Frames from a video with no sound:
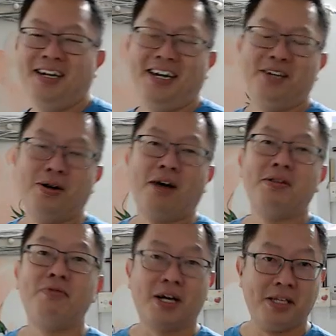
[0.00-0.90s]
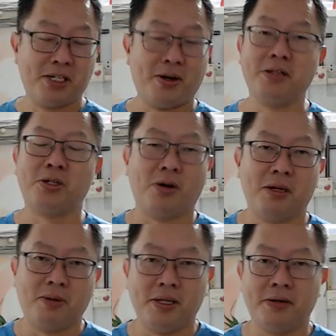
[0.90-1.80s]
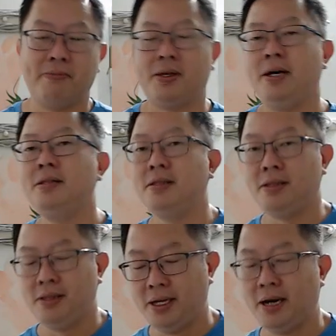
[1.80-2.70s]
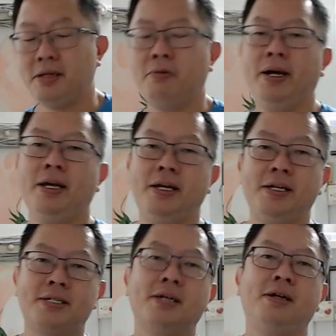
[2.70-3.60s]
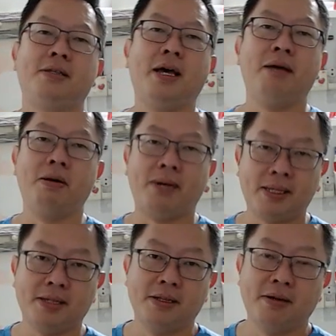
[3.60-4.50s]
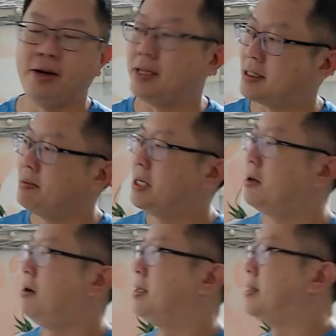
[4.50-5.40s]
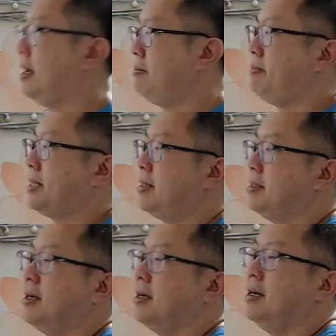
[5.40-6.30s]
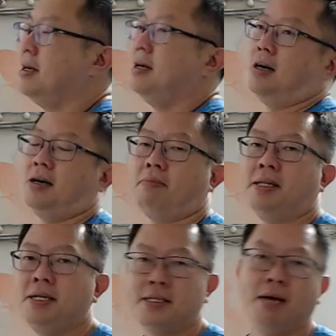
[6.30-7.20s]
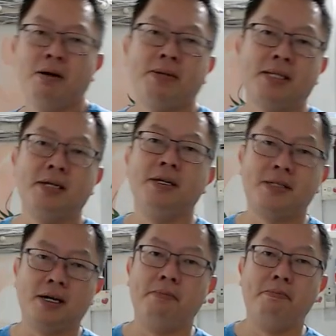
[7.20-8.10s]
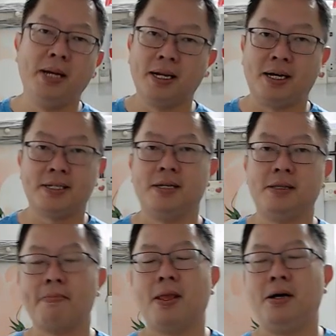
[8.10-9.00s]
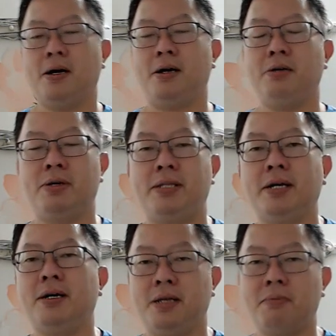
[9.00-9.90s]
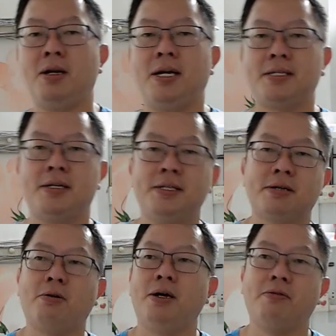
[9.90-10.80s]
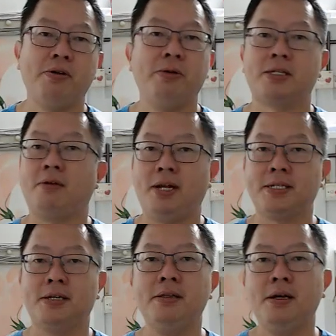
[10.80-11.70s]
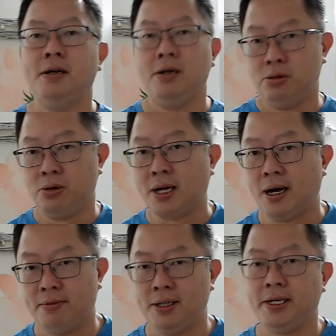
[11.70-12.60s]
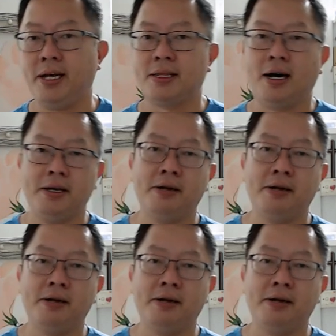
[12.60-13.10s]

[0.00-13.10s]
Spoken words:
have difficulty trying to draw the model? Then the other way is table method. Right, there's something called the table method. But this table method is a big lesson. It will take a number of lessons, quite a few weeks of lesson, to cover the entire